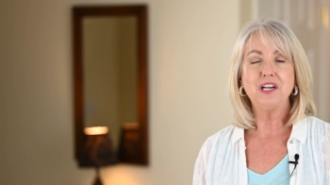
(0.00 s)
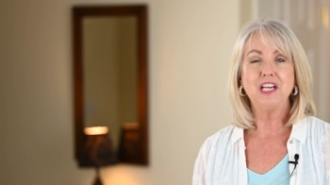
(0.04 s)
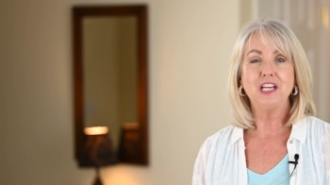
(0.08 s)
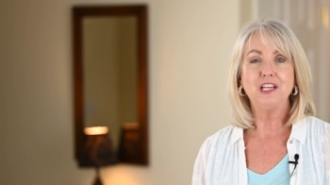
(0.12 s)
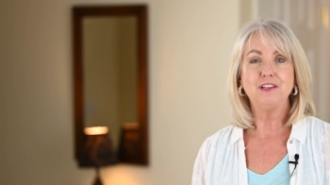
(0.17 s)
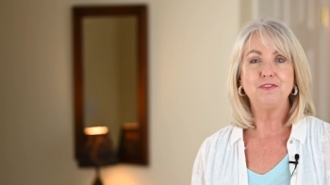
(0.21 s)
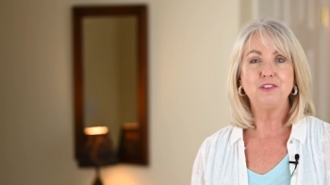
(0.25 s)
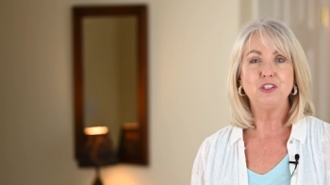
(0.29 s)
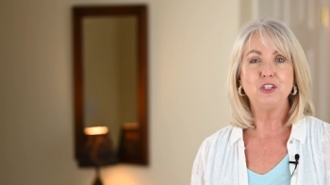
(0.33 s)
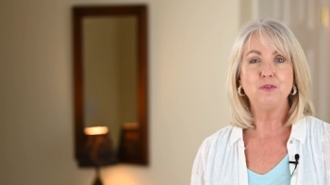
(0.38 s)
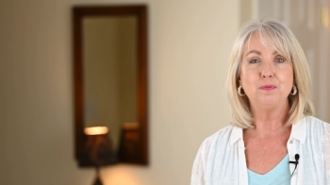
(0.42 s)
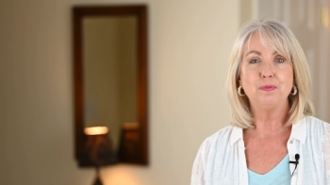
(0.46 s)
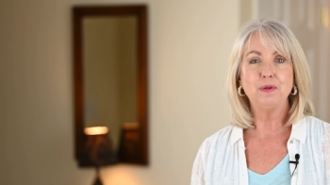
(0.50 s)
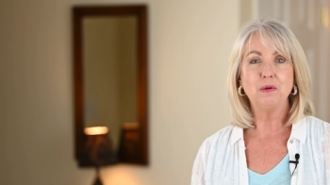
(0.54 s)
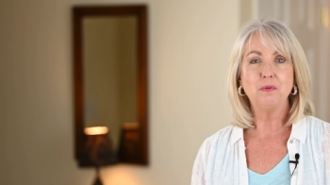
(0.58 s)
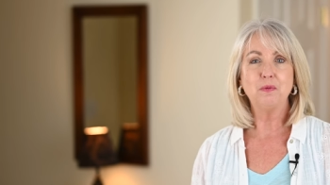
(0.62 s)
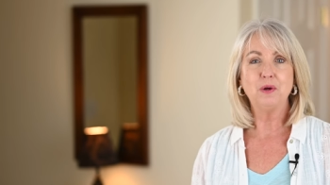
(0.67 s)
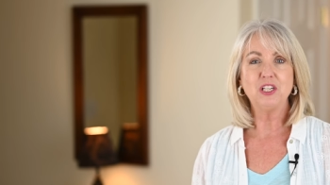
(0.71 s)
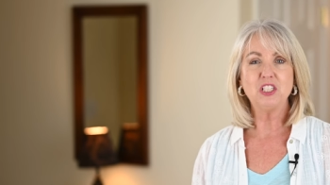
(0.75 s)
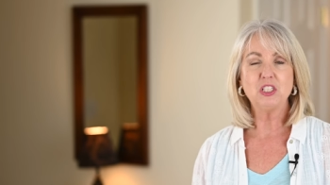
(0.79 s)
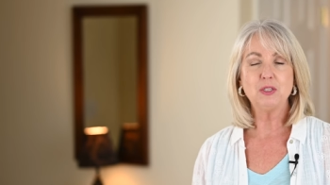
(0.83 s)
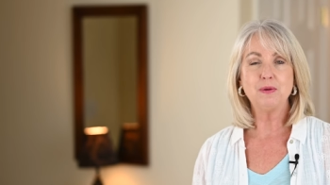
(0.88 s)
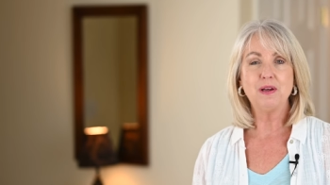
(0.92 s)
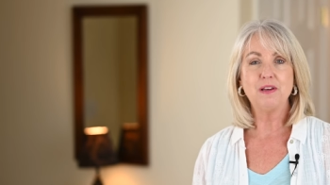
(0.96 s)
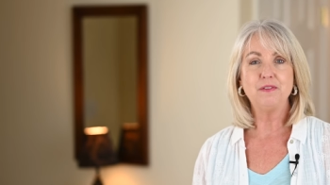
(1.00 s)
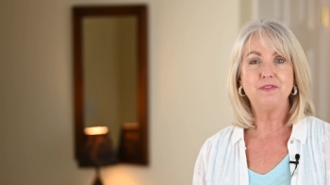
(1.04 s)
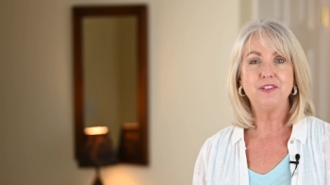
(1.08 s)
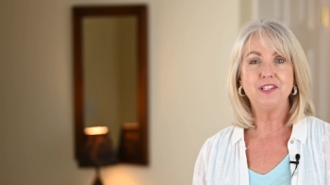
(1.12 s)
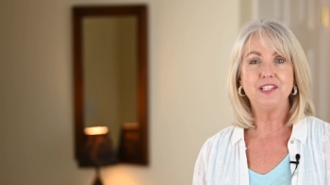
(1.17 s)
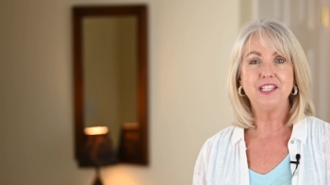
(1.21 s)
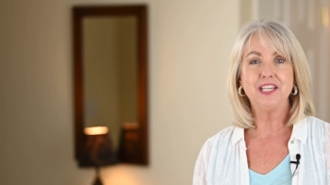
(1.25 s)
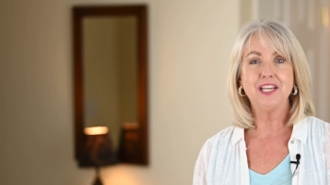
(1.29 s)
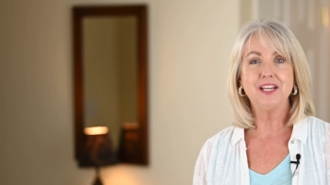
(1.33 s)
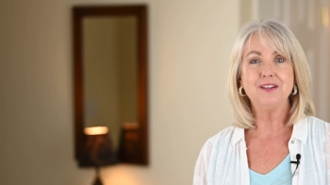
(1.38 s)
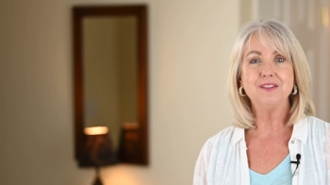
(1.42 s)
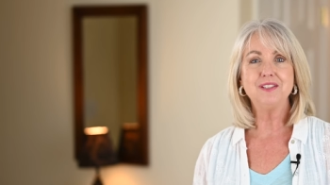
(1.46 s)
if you've been watching my
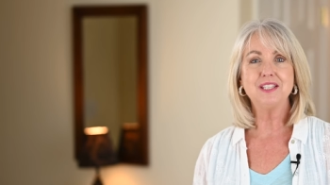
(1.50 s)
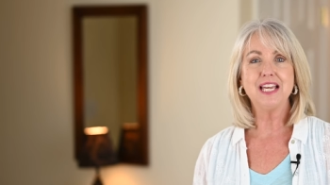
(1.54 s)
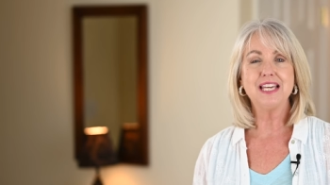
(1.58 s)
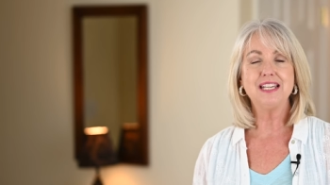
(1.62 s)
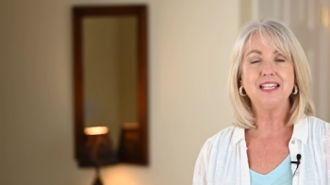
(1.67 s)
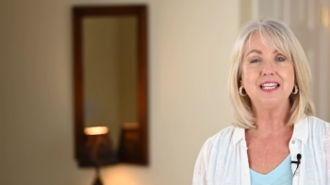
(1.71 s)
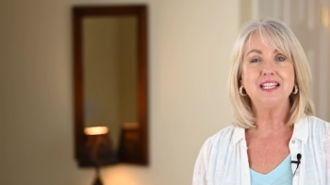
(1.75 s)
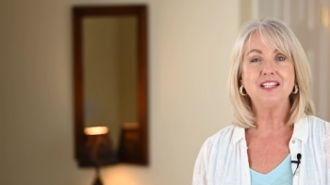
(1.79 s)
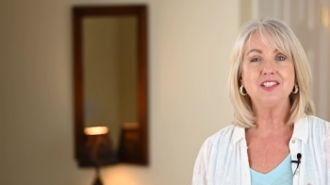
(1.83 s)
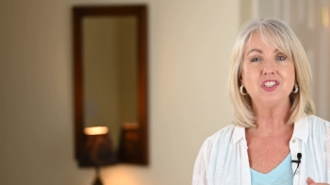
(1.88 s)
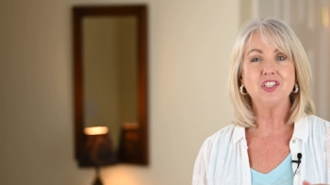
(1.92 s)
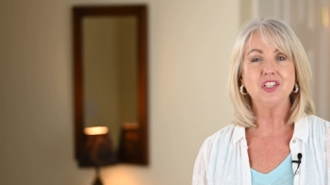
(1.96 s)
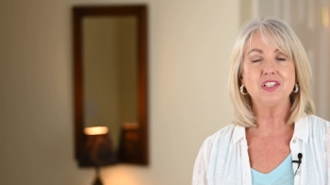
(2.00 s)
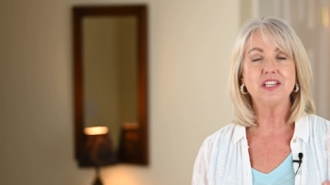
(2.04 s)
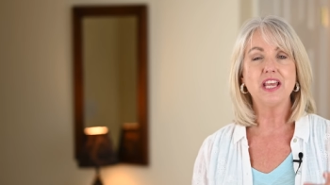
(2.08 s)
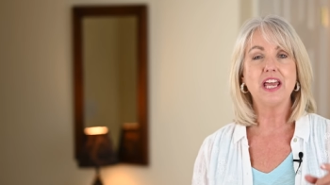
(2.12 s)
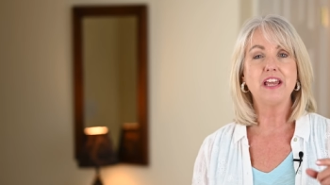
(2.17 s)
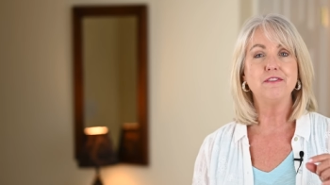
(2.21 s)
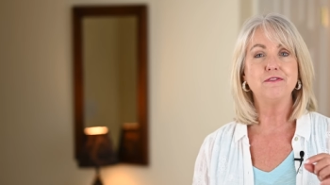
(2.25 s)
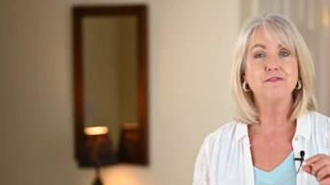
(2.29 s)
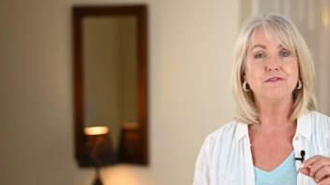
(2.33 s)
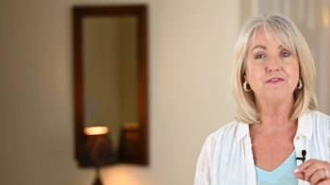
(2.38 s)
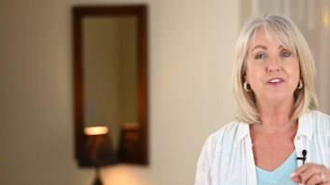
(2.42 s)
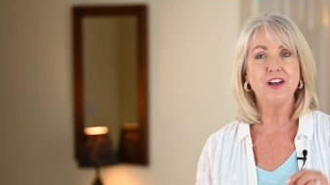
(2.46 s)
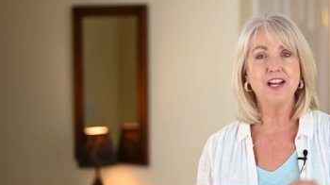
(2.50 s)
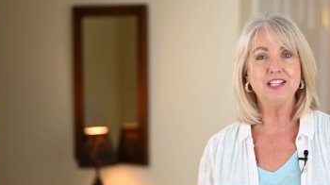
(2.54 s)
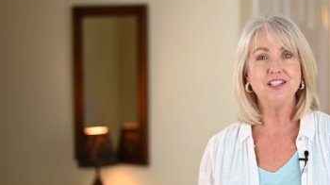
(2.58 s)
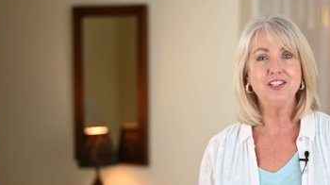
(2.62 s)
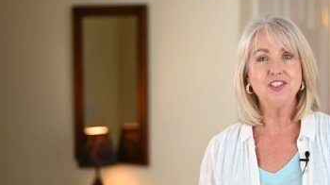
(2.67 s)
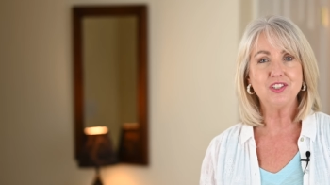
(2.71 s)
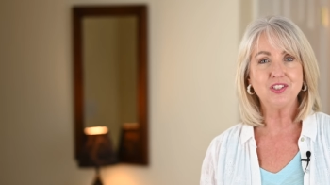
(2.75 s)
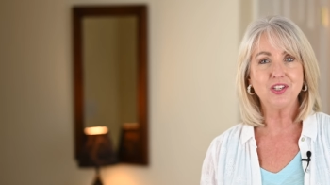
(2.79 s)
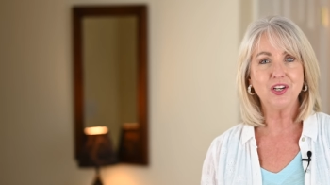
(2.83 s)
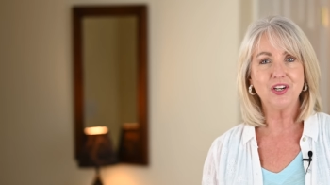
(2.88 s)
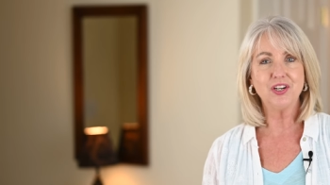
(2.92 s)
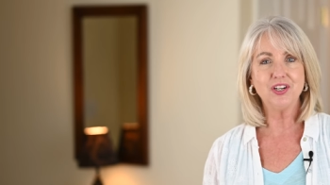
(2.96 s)
videos, and it is just a fun
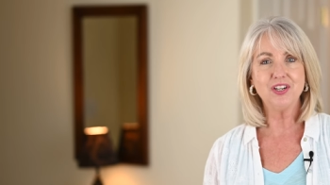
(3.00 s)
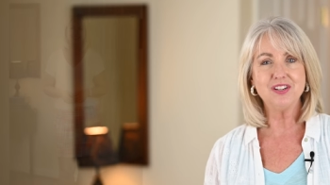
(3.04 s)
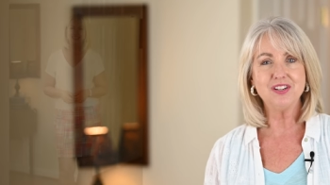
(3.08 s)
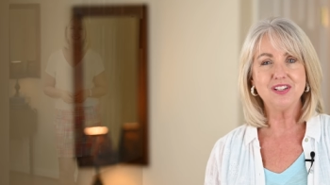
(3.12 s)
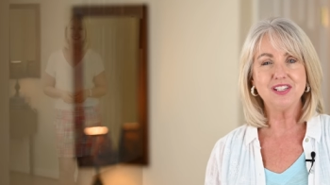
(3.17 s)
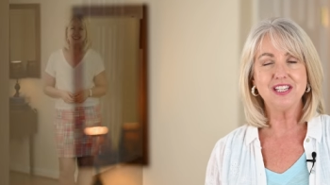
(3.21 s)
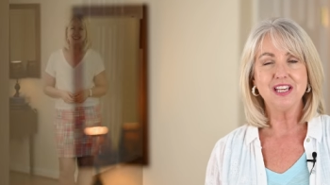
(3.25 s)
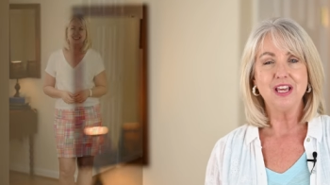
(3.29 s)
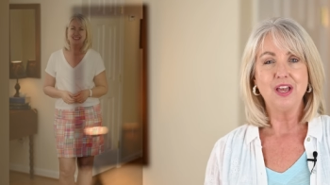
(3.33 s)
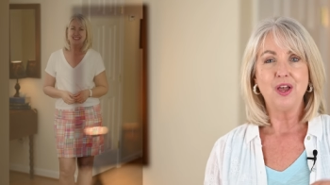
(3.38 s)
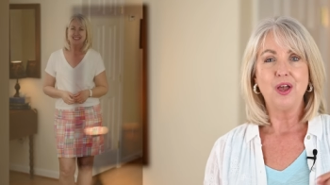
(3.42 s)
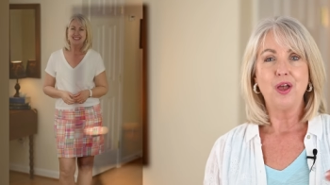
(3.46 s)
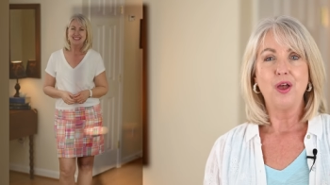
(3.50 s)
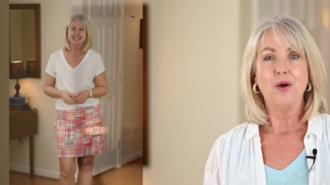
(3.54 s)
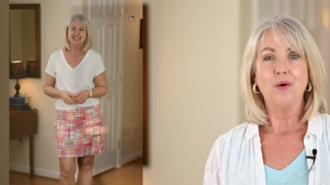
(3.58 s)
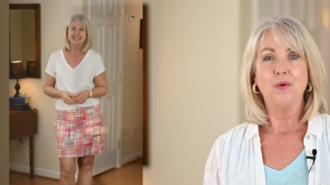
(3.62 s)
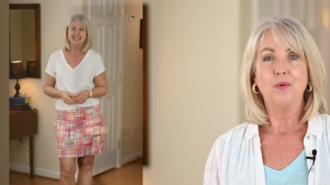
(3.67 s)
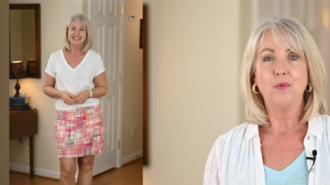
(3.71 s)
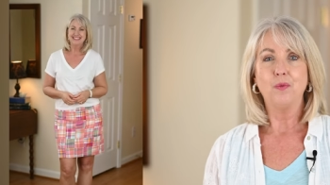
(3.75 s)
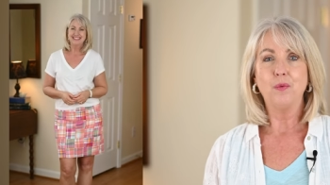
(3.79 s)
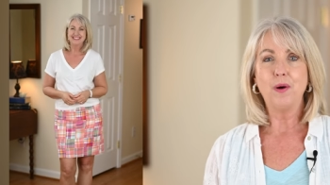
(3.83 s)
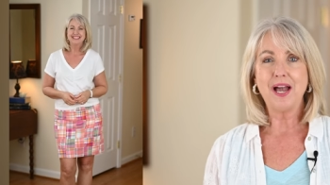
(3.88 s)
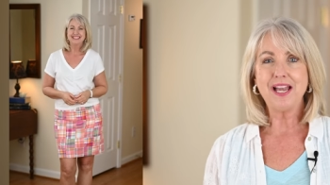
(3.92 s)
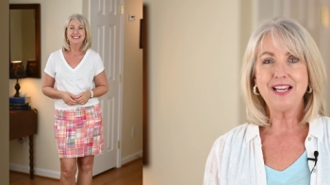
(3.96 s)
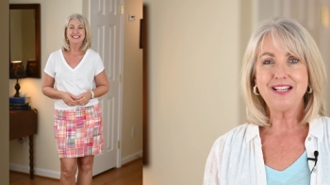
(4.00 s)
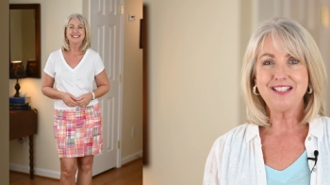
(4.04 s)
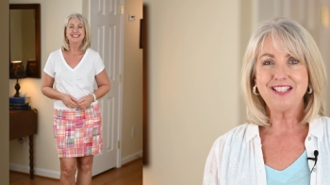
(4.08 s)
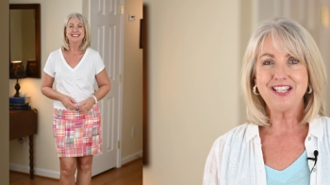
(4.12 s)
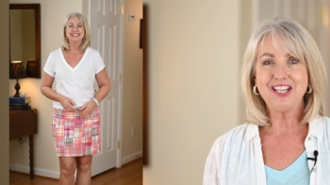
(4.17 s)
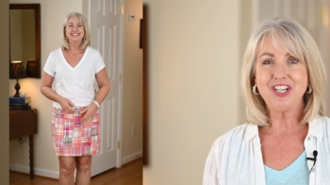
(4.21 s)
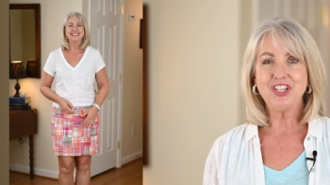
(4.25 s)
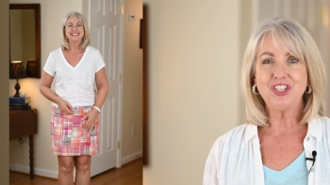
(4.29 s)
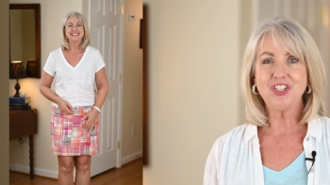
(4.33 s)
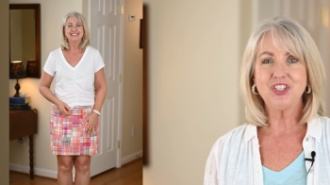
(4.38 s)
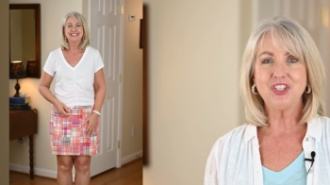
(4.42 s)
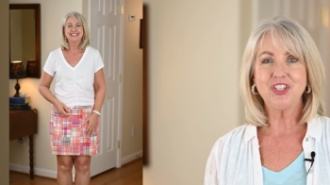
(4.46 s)
skirt, white
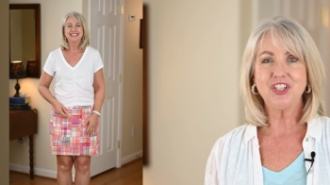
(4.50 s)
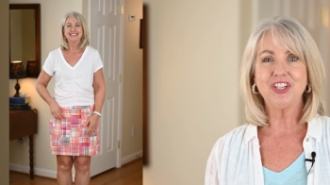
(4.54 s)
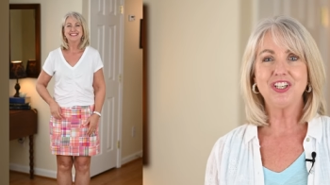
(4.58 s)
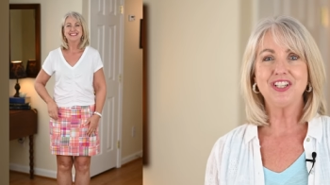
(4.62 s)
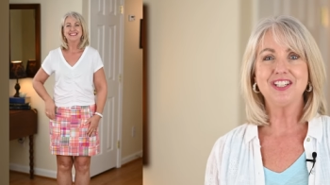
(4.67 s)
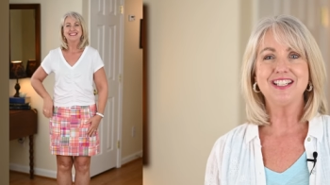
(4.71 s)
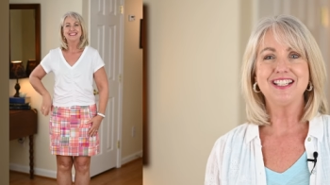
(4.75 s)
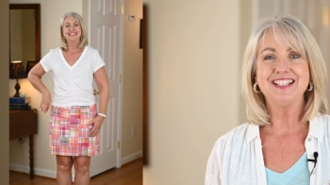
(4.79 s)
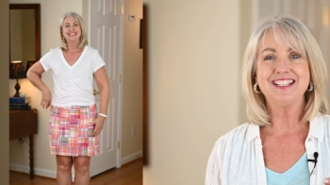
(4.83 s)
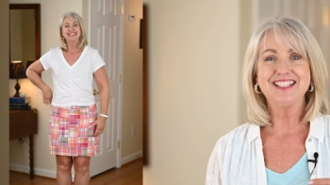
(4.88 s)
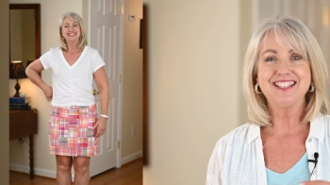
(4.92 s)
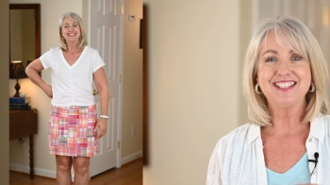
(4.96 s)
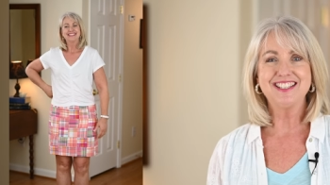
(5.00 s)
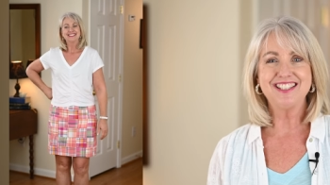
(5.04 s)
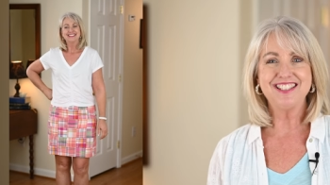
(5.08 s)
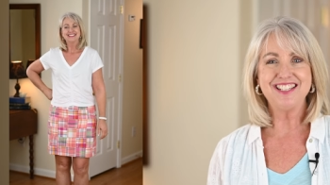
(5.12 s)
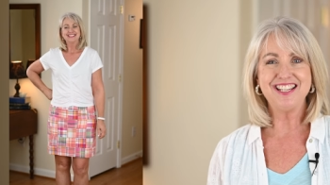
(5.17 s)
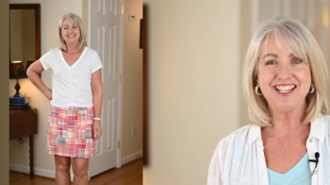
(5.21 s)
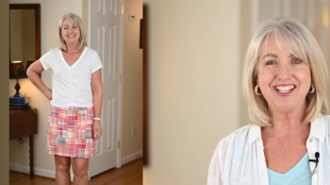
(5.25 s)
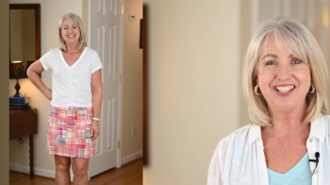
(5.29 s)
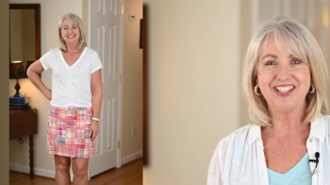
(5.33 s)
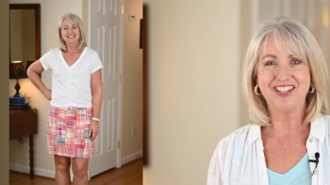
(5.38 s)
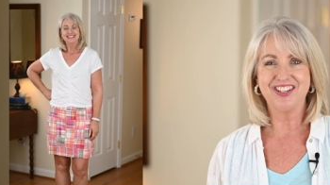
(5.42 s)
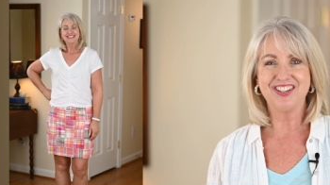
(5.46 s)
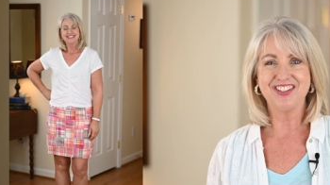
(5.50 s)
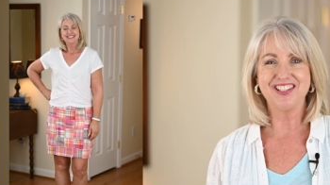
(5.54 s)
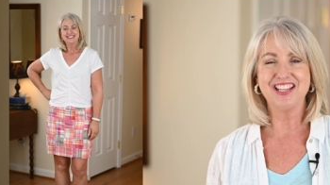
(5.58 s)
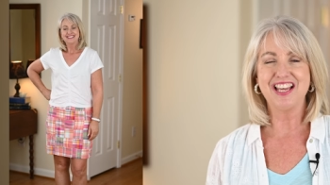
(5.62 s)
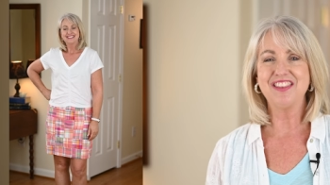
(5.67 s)
t-shirt, sneakers.